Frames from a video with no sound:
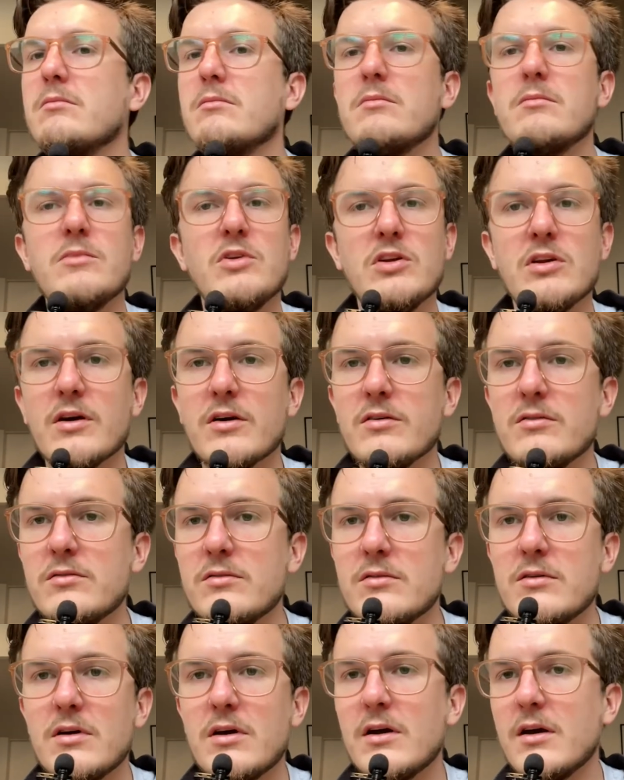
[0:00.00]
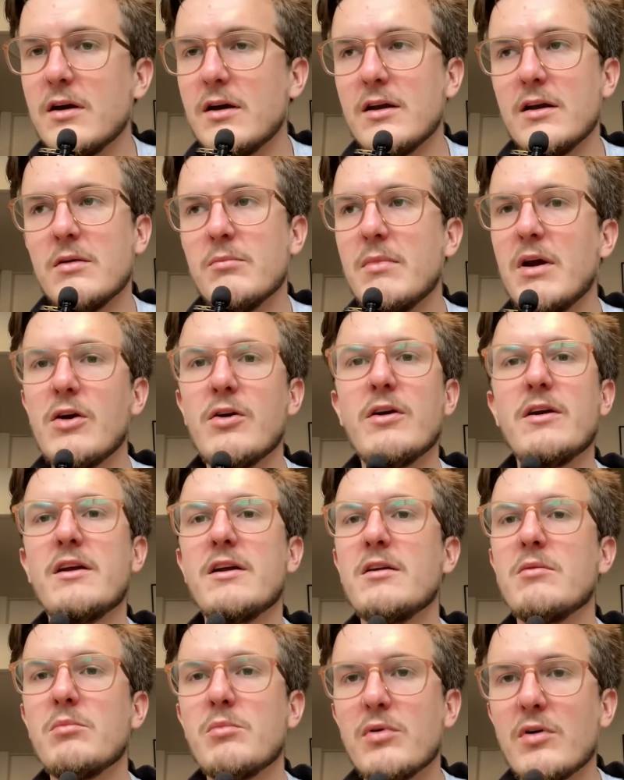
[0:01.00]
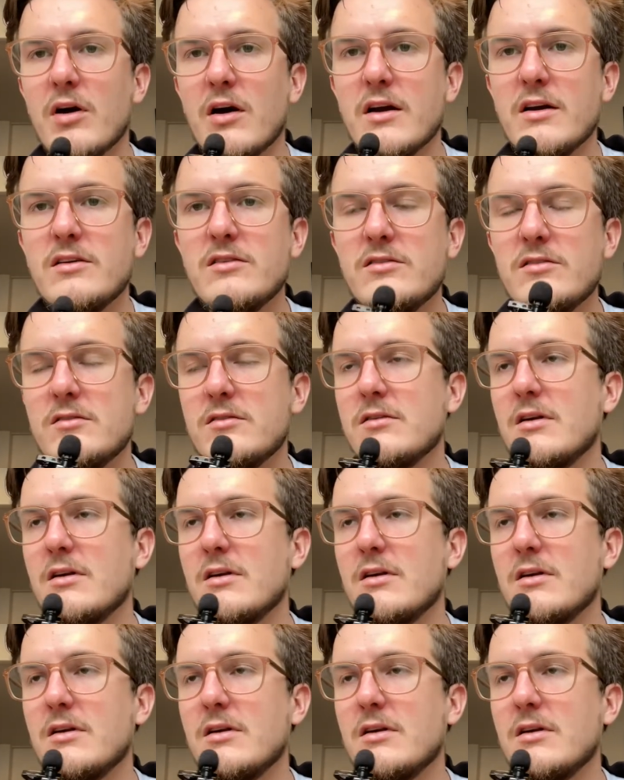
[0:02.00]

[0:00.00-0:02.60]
you know, an American price.